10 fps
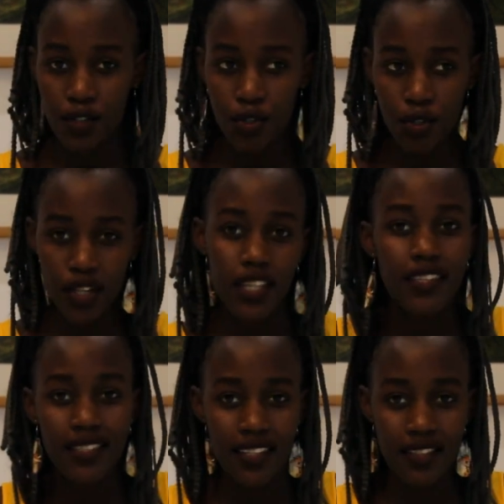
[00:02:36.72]
to not
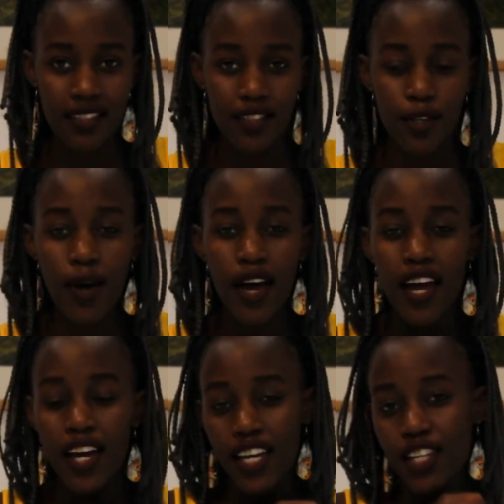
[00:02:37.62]
insist. So
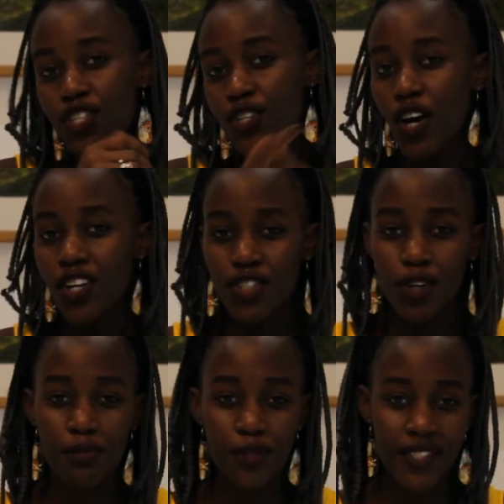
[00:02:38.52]
it's your
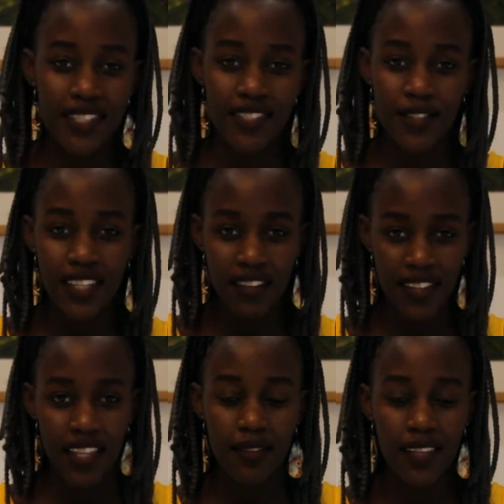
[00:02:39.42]
job to insist on
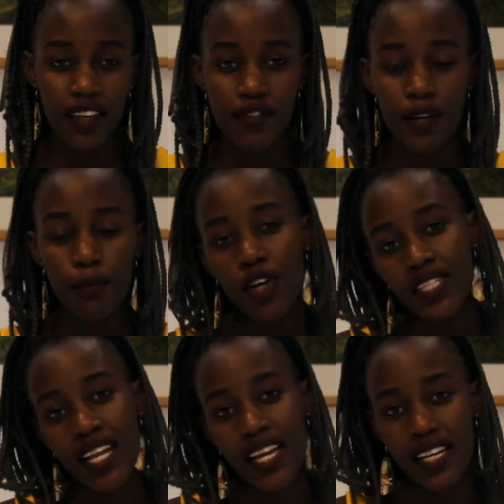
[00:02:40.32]
giving them the gift, and
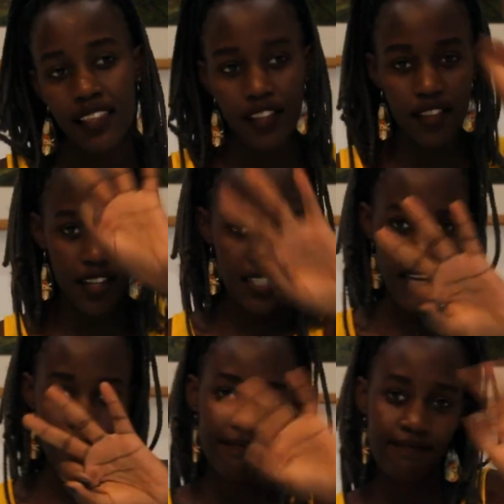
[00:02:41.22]
most likely the third
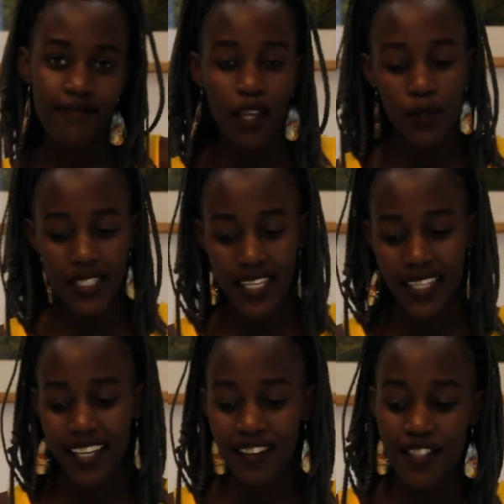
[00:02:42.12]
time they will
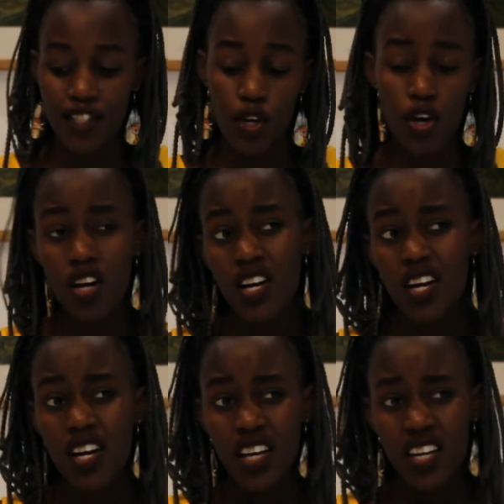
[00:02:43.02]
take the gift. So
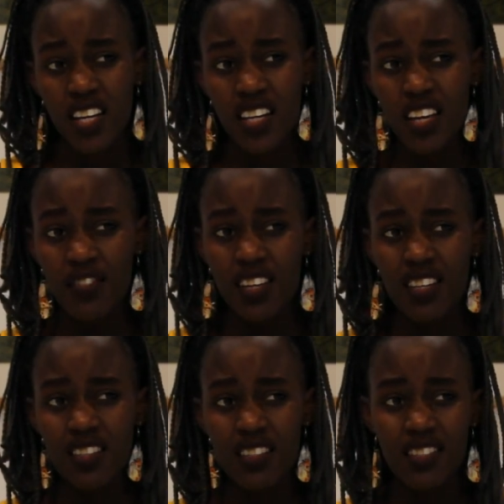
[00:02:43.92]

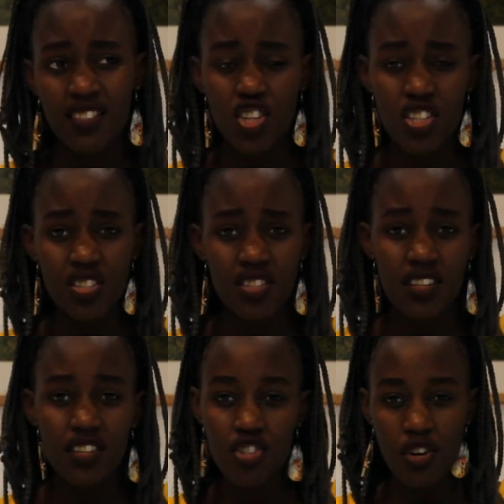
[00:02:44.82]
even
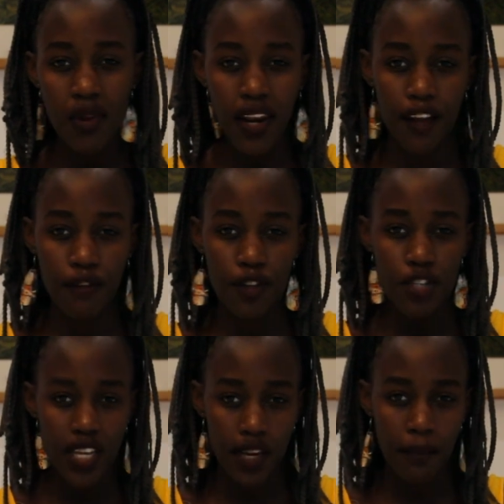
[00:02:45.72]
just in general life, when
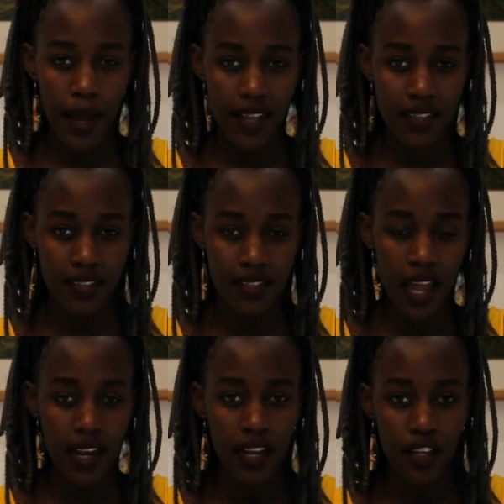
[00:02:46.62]
you take a bus
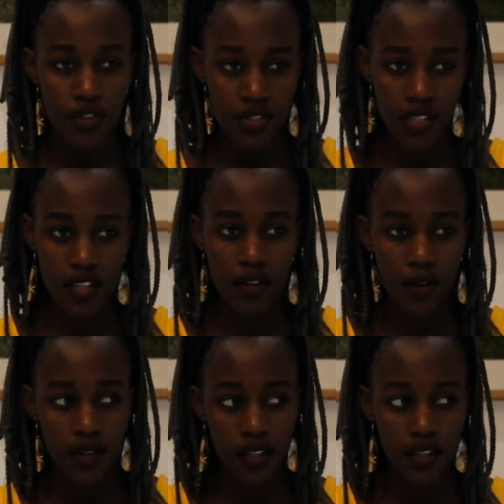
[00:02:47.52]
and like you're
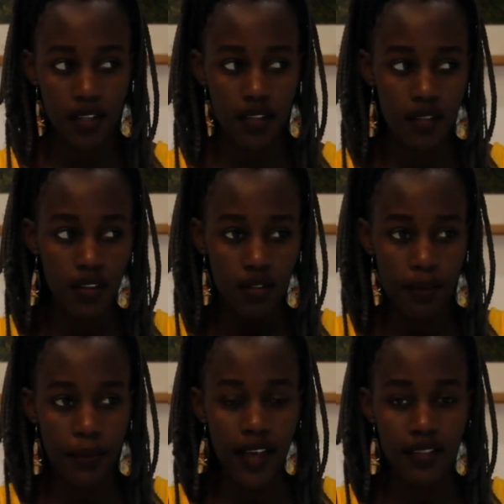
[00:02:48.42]
seated on
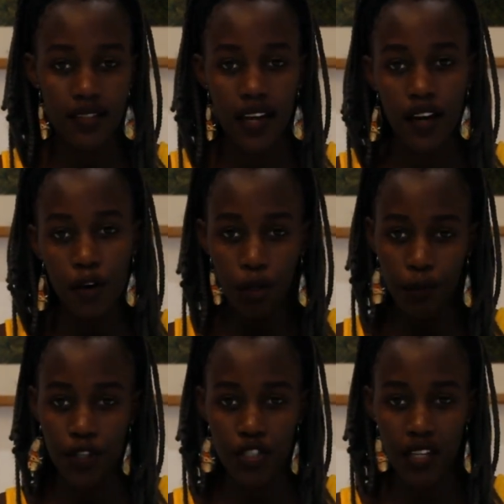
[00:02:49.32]
a bus and an
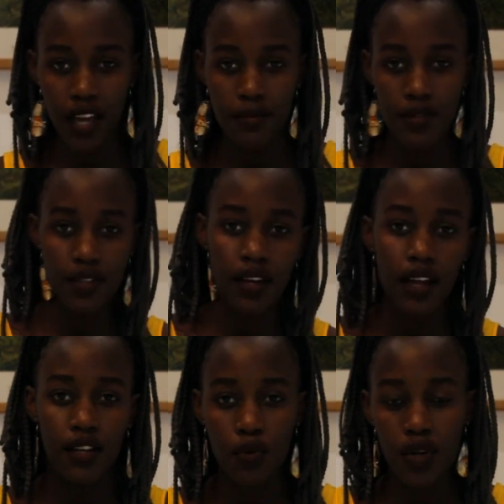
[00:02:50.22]
old person comes in
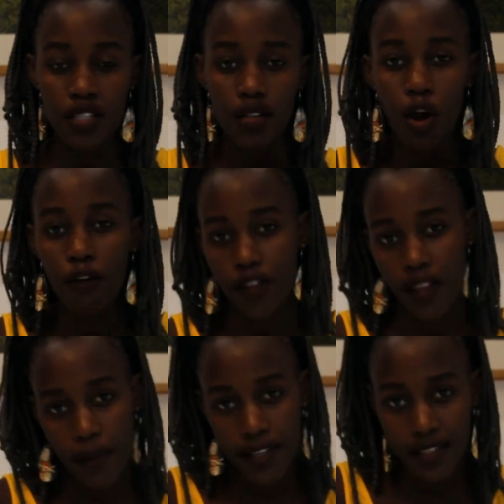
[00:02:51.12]
and you want to offer
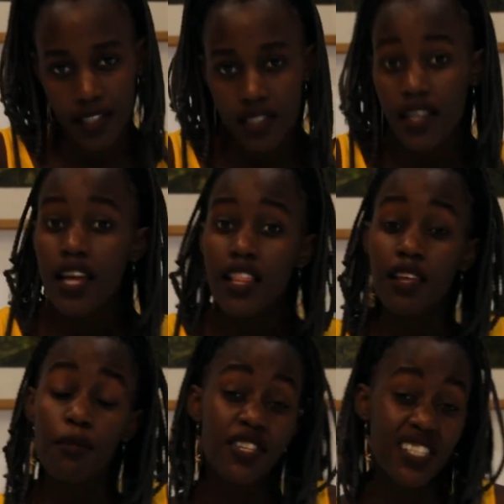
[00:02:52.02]
them a seat,
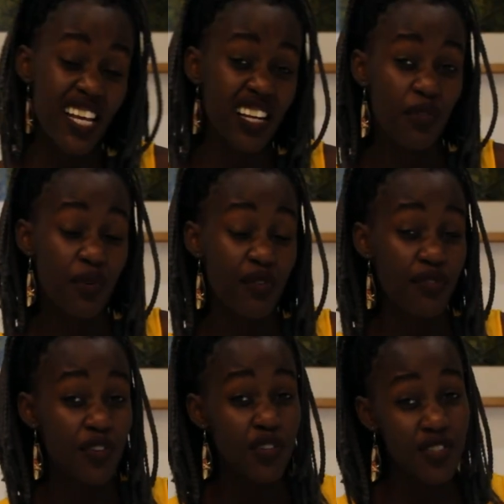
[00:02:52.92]
they most likely will
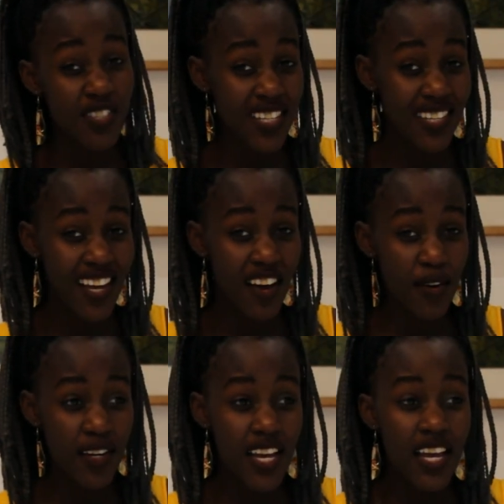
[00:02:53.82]
refuse to sit
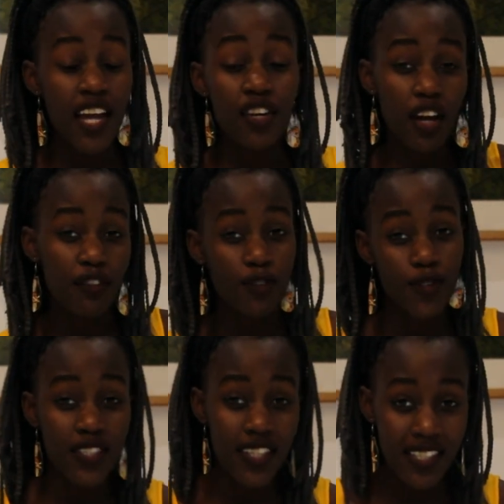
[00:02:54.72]
down, and you have to
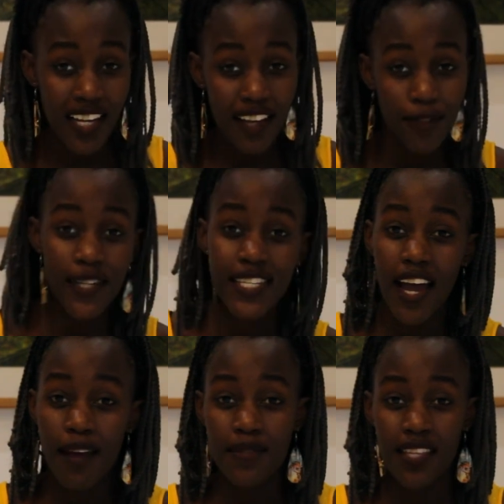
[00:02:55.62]
insist like three
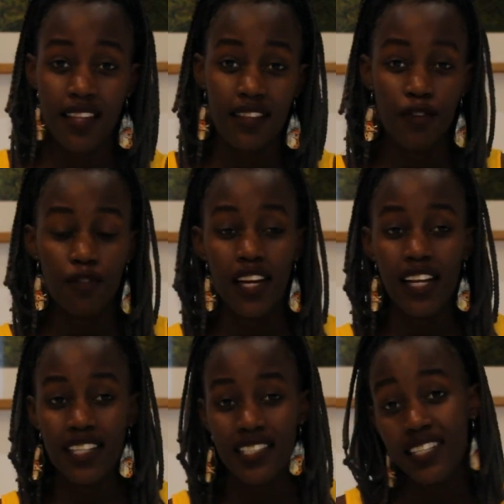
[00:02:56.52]
times, and then they'll
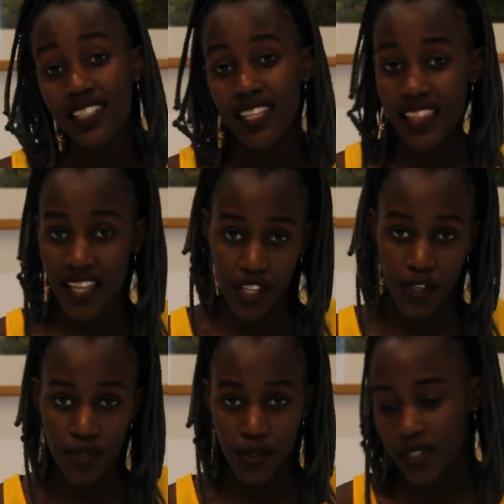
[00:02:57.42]
finally sit and say
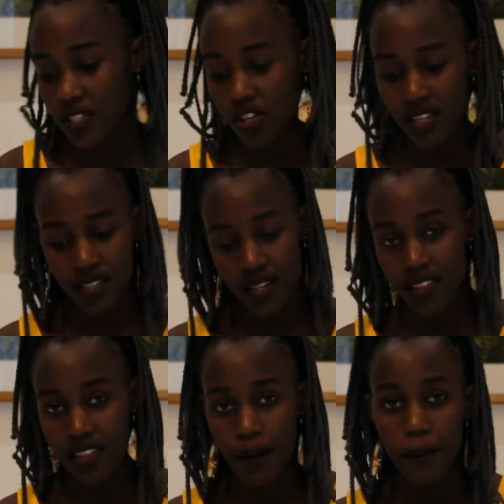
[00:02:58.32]
thank you. So it's just
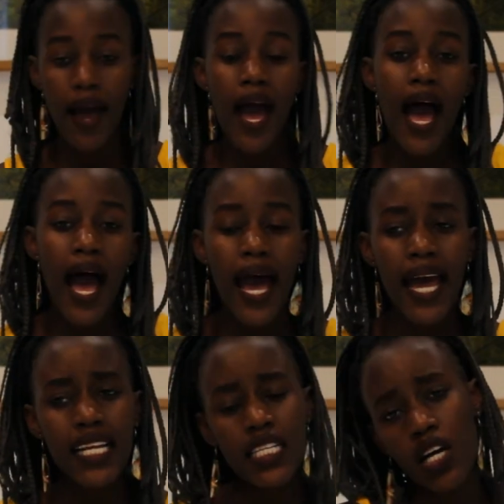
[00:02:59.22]
them.
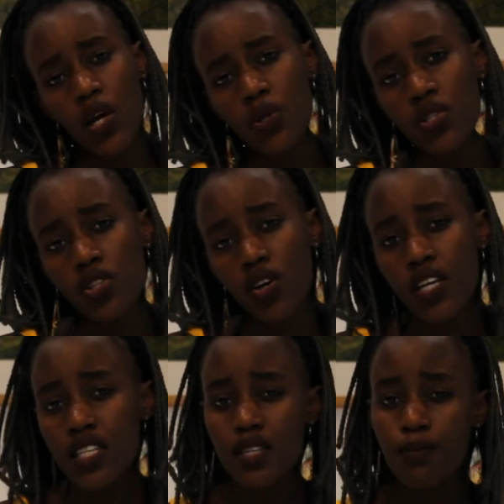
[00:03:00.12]
And
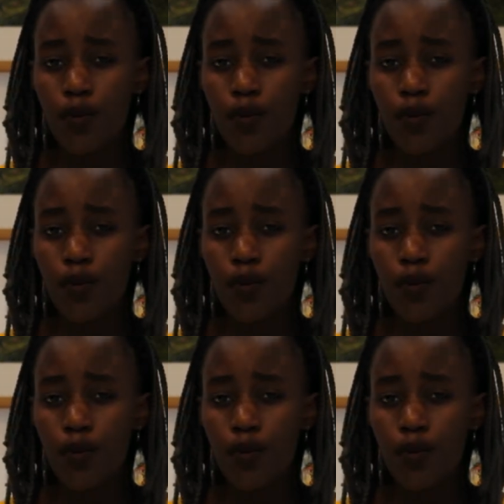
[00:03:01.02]
also it's